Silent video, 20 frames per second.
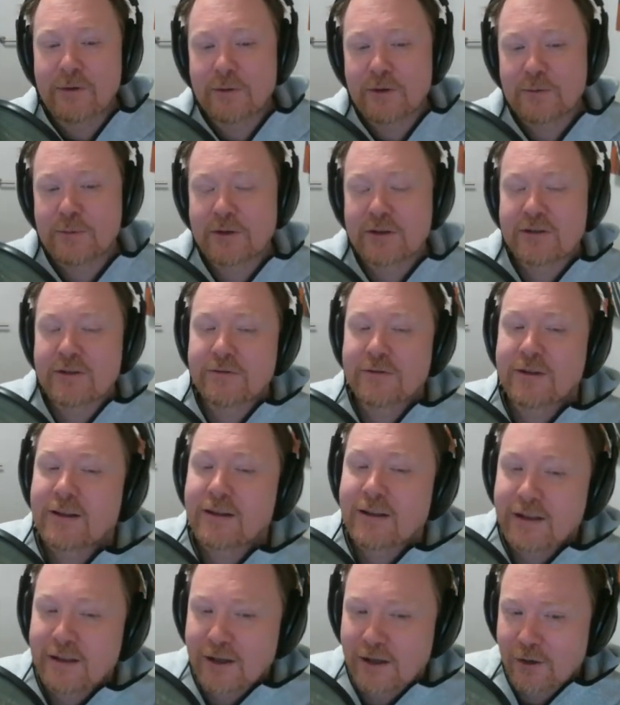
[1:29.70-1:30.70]

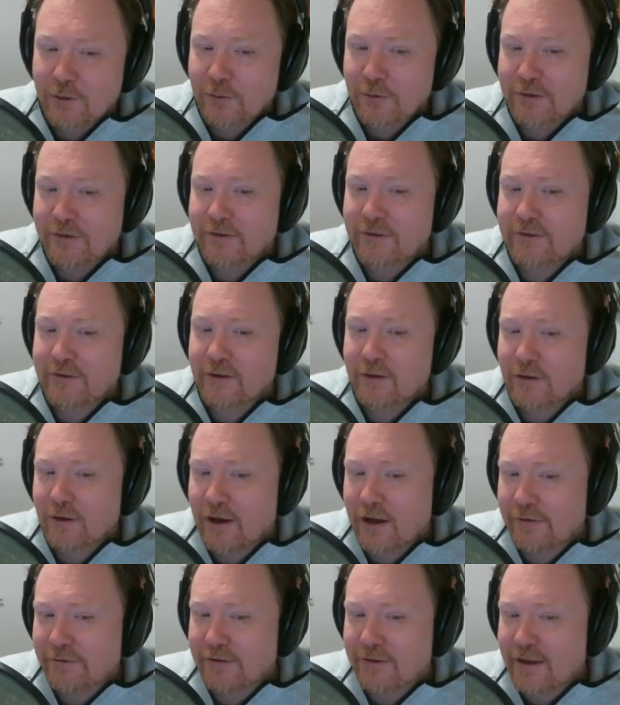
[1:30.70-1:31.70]
Specifically with the still
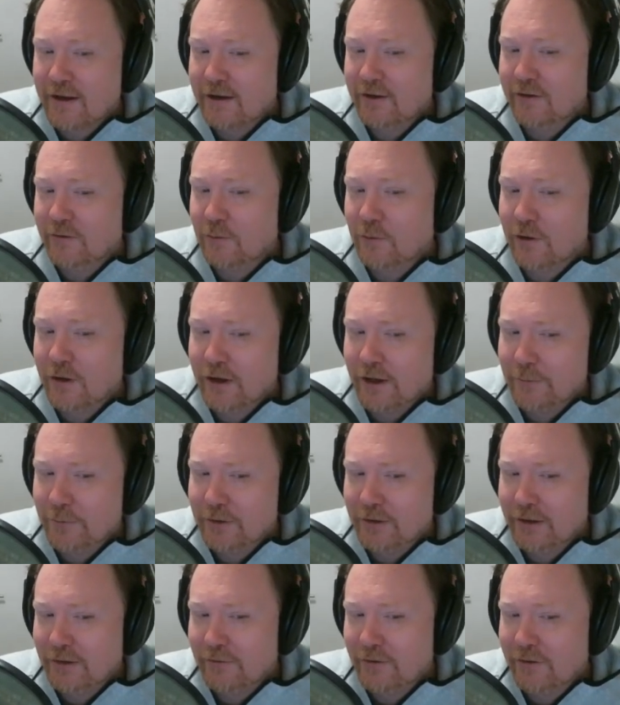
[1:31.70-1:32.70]
lifes, that is what I
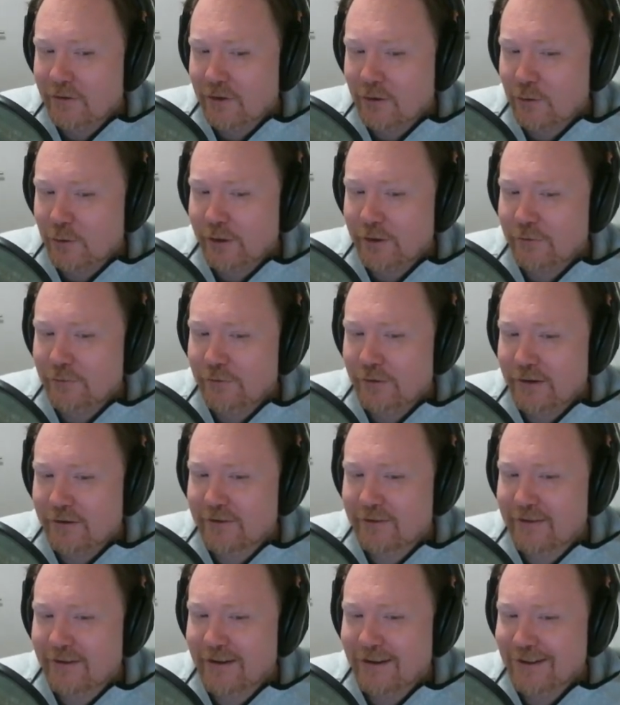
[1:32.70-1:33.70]
believe the quick
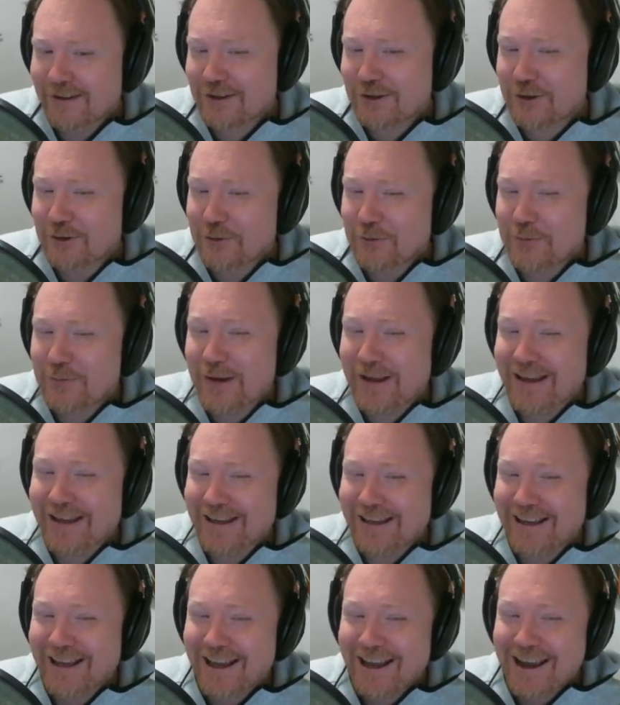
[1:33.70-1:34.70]
fix to
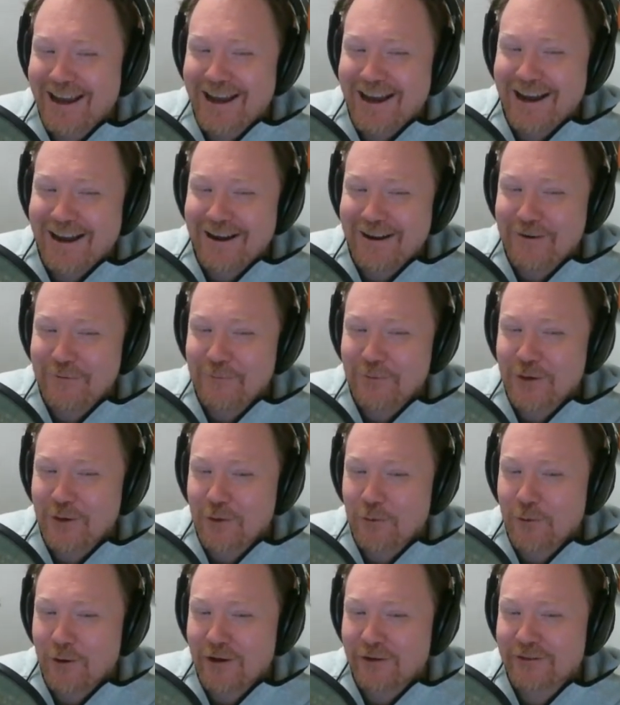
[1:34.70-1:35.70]
be,
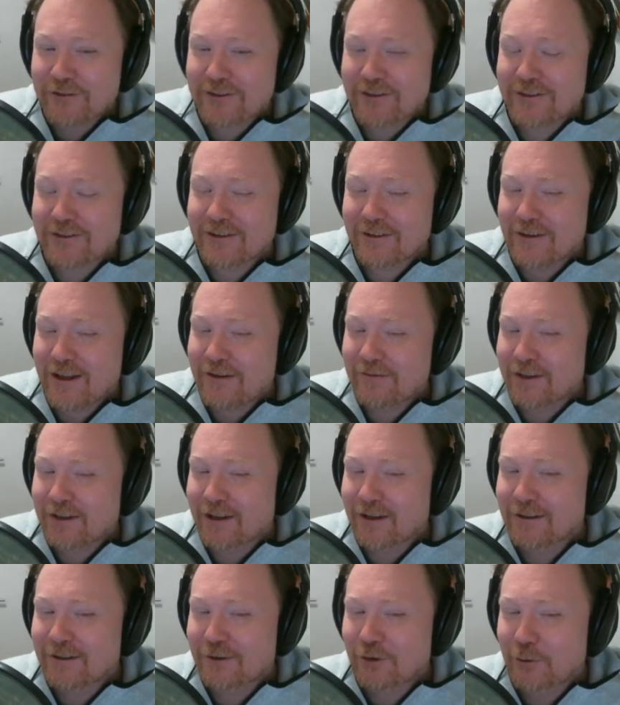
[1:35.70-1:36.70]
whilst still having
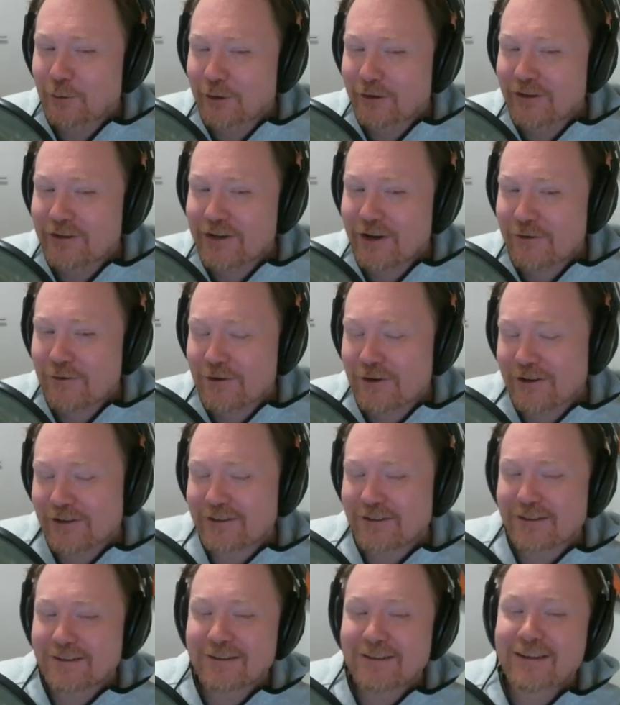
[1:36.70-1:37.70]
a little bit of
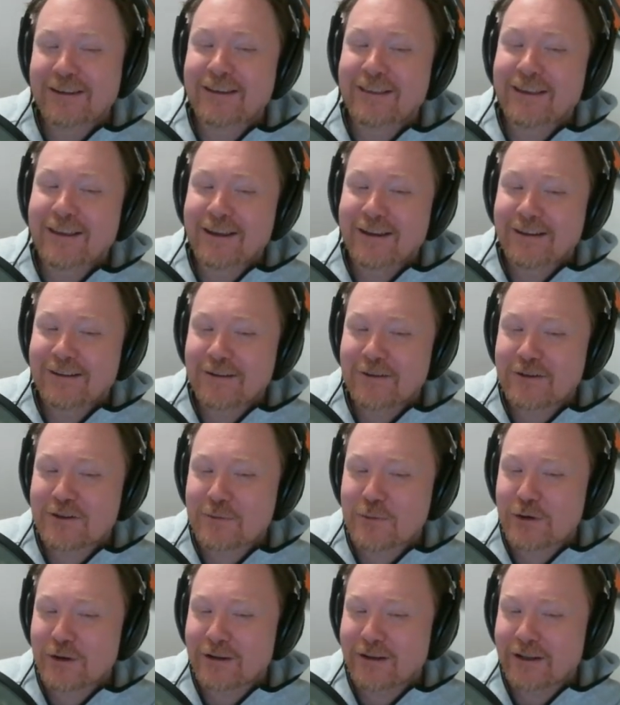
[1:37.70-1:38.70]
generalist in there, a
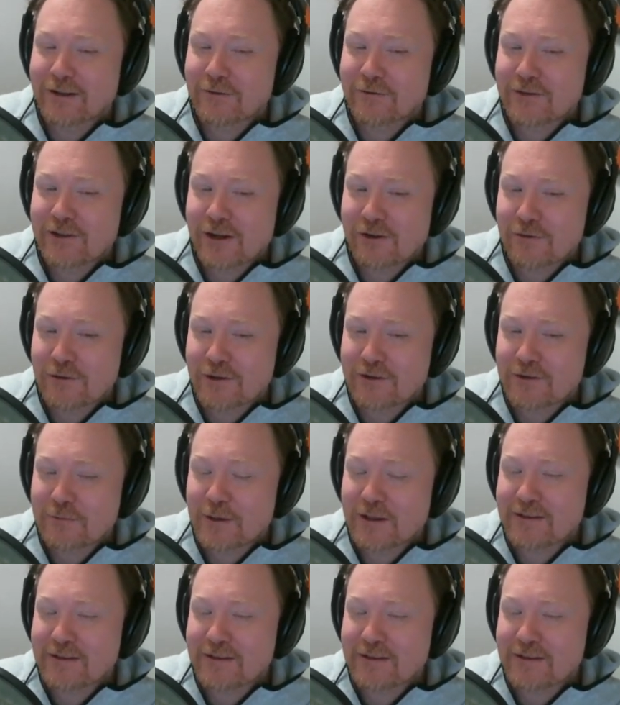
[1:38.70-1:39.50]
sprinkling of generalists.